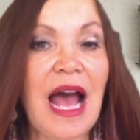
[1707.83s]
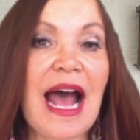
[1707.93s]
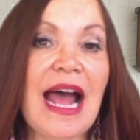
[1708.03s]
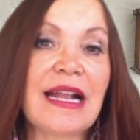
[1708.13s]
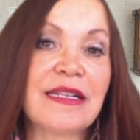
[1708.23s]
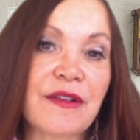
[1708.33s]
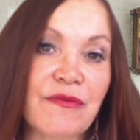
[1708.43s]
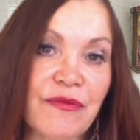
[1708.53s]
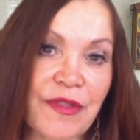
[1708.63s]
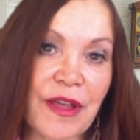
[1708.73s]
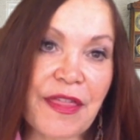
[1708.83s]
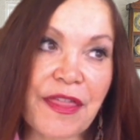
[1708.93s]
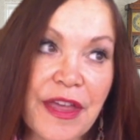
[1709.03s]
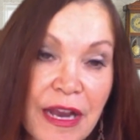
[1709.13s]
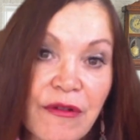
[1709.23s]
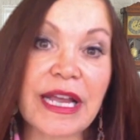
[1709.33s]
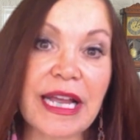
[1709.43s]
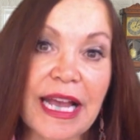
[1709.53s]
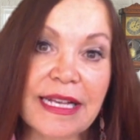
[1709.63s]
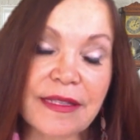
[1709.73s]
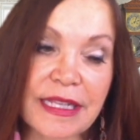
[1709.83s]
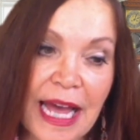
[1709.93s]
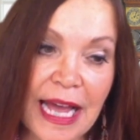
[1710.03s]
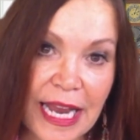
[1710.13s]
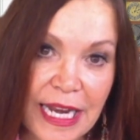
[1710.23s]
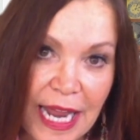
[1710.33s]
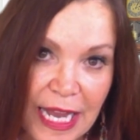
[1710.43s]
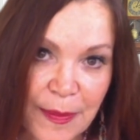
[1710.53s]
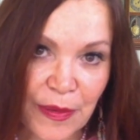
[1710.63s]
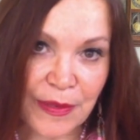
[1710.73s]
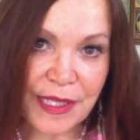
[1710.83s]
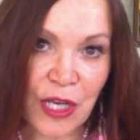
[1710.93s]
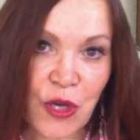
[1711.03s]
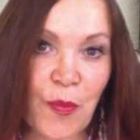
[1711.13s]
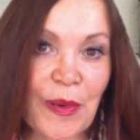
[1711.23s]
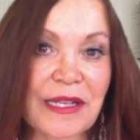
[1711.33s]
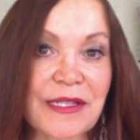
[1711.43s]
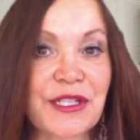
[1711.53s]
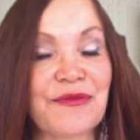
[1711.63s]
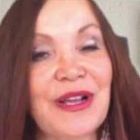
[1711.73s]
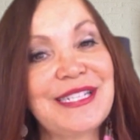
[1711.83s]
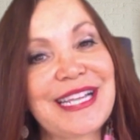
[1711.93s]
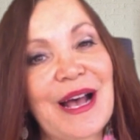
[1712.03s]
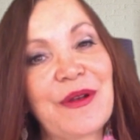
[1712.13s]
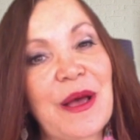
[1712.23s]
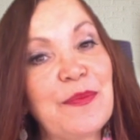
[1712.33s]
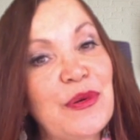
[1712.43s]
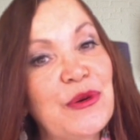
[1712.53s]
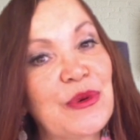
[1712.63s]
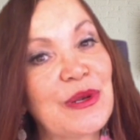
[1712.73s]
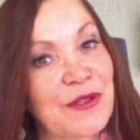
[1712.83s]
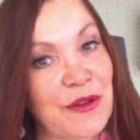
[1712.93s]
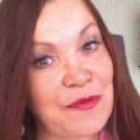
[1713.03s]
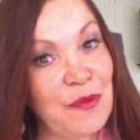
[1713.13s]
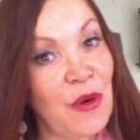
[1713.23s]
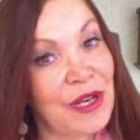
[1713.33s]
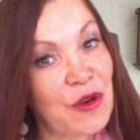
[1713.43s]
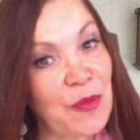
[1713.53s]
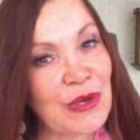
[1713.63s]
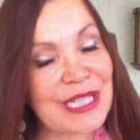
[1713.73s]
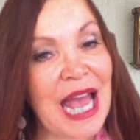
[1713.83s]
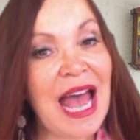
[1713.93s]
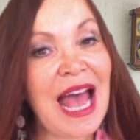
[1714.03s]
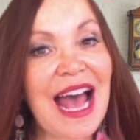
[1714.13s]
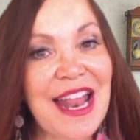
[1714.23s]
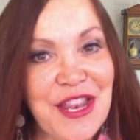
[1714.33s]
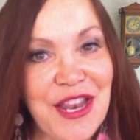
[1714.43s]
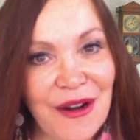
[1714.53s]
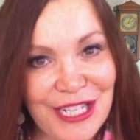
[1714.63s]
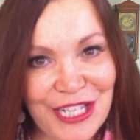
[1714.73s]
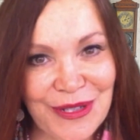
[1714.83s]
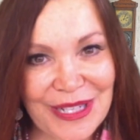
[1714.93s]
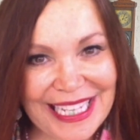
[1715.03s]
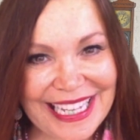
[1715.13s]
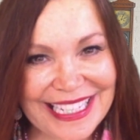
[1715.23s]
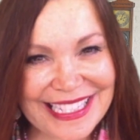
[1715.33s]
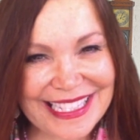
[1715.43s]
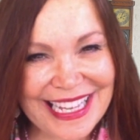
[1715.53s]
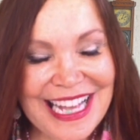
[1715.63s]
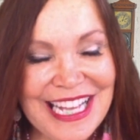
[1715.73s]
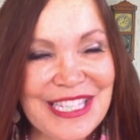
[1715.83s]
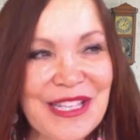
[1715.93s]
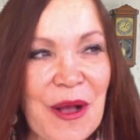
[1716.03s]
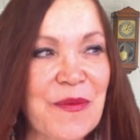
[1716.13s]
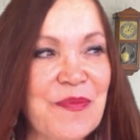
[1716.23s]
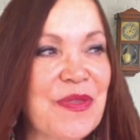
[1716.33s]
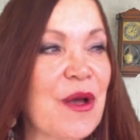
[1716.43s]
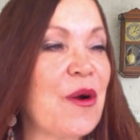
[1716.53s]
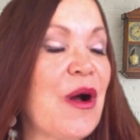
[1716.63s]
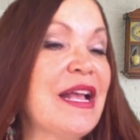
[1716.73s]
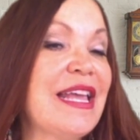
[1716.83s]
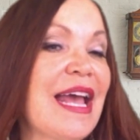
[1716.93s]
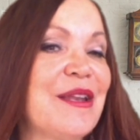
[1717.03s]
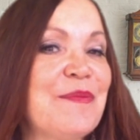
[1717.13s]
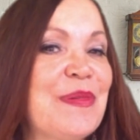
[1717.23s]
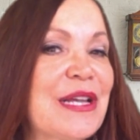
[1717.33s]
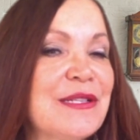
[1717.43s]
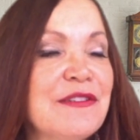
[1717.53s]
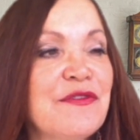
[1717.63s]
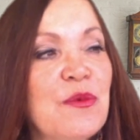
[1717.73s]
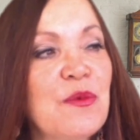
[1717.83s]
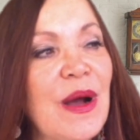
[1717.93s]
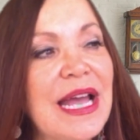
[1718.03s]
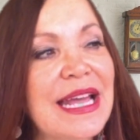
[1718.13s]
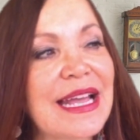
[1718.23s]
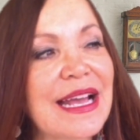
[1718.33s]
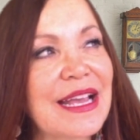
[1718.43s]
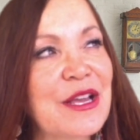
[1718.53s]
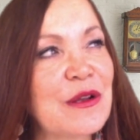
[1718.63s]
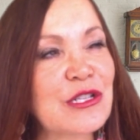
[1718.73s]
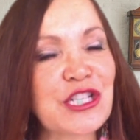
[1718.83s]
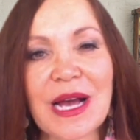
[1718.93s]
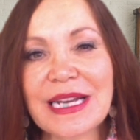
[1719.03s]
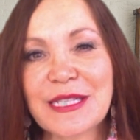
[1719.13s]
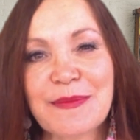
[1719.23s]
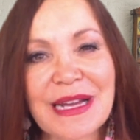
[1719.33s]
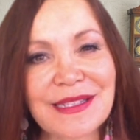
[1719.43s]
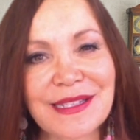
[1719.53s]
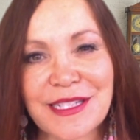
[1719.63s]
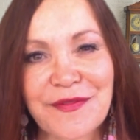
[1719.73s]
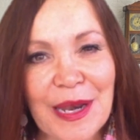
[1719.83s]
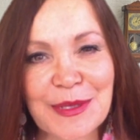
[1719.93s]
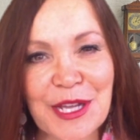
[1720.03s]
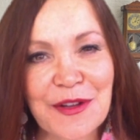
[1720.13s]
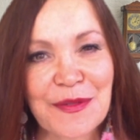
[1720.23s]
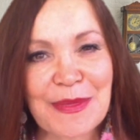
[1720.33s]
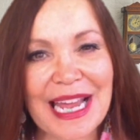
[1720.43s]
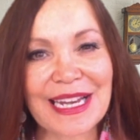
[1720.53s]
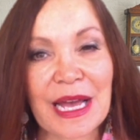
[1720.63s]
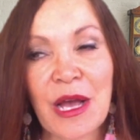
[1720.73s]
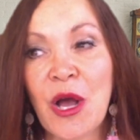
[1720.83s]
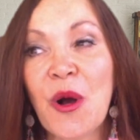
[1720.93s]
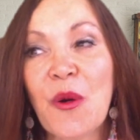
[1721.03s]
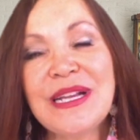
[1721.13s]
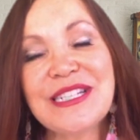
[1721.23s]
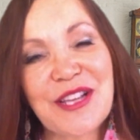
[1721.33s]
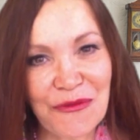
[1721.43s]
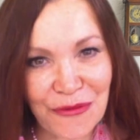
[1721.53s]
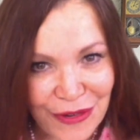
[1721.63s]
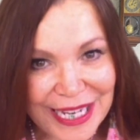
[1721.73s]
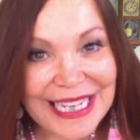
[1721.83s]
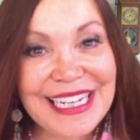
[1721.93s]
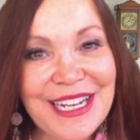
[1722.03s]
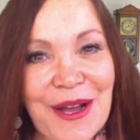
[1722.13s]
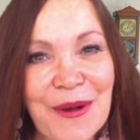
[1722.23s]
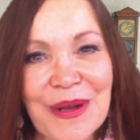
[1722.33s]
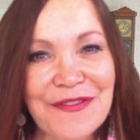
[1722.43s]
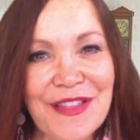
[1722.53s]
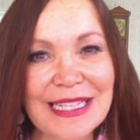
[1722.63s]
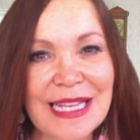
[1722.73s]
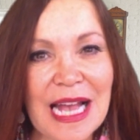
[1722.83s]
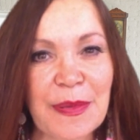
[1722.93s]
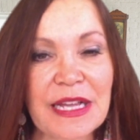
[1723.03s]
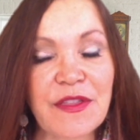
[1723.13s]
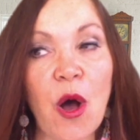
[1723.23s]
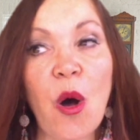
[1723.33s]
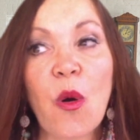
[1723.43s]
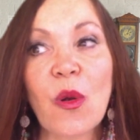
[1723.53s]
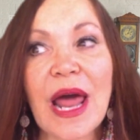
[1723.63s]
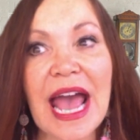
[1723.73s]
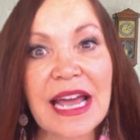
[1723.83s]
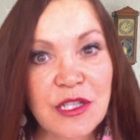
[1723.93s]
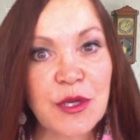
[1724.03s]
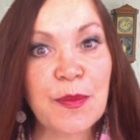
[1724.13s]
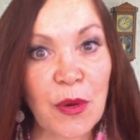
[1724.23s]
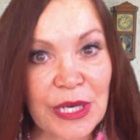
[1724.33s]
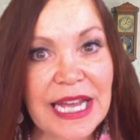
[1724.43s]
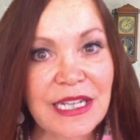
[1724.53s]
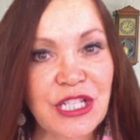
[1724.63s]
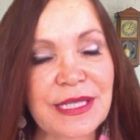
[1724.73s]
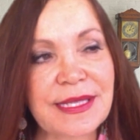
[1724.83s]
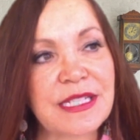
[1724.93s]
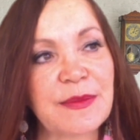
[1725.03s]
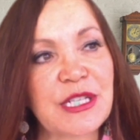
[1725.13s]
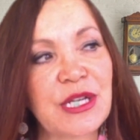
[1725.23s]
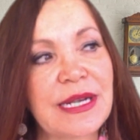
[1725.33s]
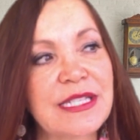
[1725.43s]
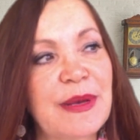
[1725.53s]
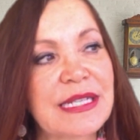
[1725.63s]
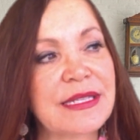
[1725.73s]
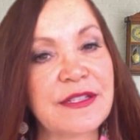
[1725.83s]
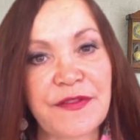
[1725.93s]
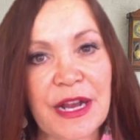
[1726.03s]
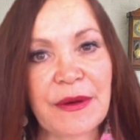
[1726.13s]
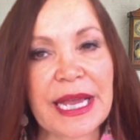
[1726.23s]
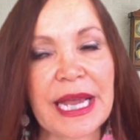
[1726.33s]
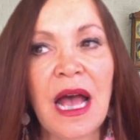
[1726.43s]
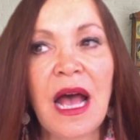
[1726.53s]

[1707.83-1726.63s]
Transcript: And the theory is that enables your blood to run down and pool sort of more in your body and nourish your kidneys. So again, because of the way, Chinese medicine has developed over millennia, we don't really know if that's happening. The whole body energy system in Chinese medicine is very,